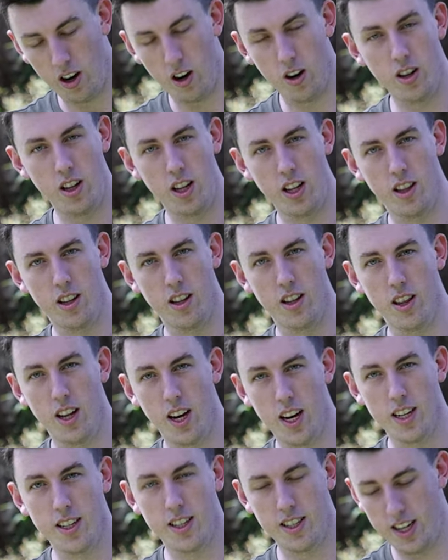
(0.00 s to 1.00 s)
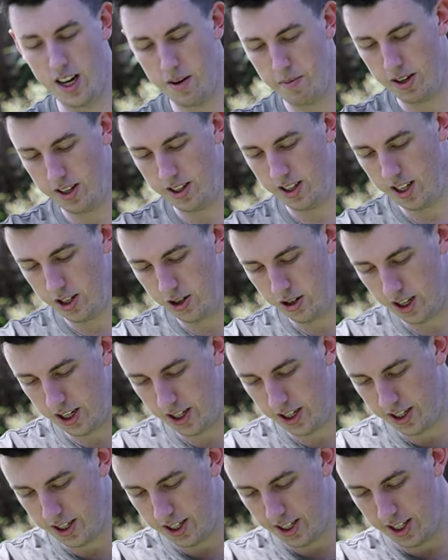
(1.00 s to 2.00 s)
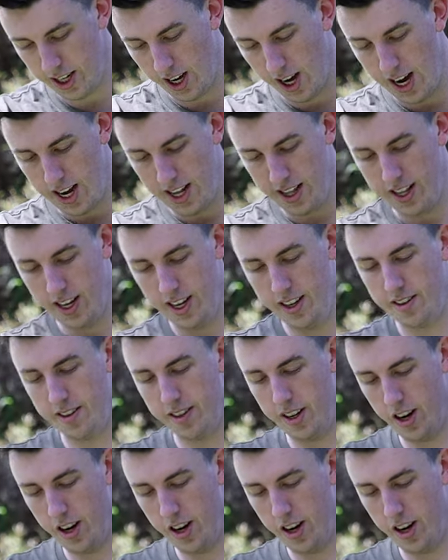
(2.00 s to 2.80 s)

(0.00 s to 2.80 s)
last step is just to tighten this.